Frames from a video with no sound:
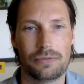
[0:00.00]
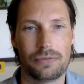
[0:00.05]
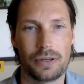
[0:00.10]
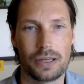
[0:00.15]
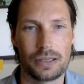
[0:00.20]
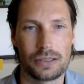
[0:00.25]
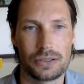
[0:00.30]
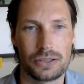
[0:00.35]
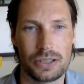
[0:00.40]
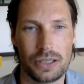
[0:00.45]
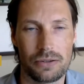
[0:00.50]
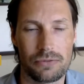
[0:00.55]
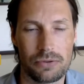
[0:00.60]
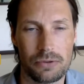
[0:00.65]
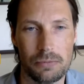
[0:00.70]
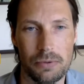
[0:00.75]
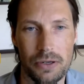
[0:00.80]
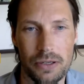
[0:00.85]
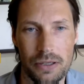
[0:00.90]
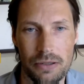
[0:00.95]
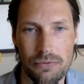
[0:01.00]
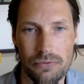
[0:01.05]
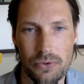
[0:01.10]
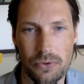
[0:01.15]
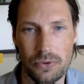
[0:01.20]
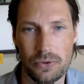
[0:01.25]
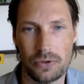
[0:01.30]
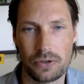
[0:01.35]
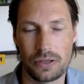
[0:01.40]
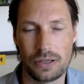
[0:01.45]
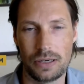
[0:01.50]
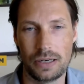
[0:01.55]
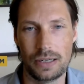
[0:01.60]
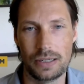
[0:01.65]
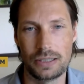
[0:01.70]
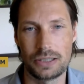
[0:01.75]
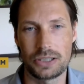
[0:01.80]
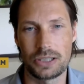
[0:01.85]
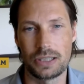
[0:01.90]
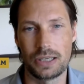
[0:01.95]
thanks everybody for
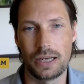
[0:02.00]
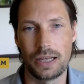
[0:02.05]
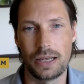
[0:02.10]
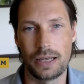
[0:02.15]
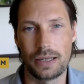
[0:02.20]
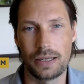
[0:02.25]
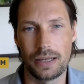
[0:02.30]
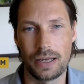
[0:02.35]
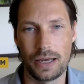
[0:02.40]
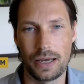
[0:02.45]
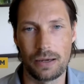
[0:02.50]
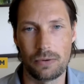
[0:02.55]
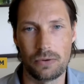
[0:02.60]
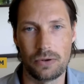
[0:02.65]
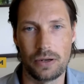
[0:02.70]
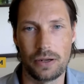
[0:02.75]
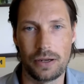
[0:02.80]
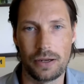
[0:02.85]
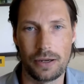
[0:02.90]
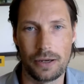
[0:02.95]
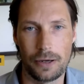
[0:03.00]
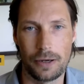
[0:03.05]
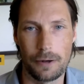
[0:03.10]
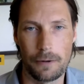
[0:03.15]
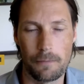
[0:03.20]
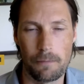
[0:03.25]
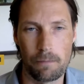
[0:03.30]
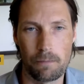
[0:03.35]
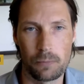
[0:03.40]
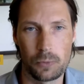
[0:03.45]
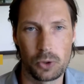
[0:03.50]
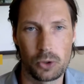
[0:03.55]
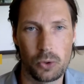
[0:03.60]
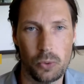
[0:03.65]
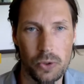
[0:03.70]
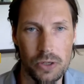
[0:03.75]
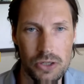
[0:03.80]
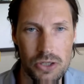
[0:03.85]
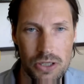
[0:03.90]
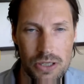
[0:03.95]
listening. And
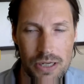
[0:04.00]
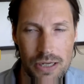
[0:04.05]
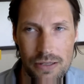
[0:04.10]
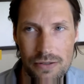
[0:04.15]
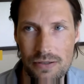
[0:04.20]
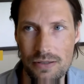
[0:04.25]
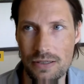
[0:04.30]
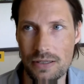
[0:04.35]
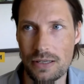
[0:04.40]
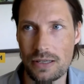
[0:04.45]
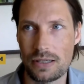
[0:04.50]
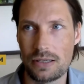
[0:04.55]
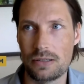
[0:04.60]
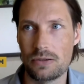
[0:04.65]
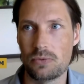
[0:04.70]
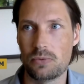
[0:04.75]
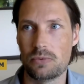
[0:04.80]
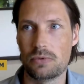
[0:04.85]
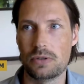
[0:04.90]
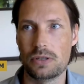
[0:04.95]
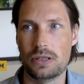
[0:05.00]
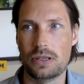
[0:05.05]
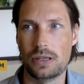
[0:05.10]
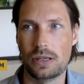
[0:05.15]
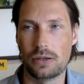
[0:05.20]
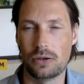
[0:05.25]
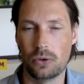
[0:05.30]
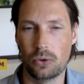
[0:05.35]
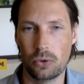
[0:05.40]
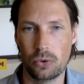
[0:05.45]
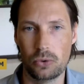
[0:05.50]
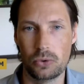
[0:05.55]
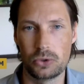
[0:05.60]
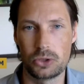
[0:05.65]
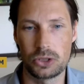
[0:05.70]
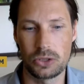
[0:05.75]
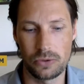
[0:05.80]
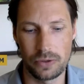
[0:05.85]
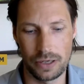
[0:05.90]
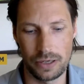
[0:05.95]
coincidentally, we
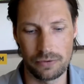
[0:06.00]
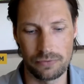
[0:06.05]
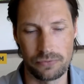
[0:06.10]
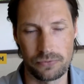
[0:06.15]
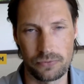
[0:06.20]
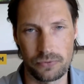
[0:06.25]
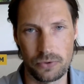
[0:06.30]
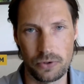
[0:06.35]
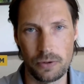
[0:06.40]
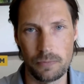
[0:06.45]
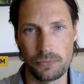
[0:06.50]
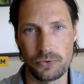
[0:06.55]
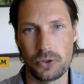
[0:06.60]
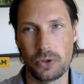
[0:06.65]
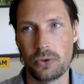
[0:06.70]
also have from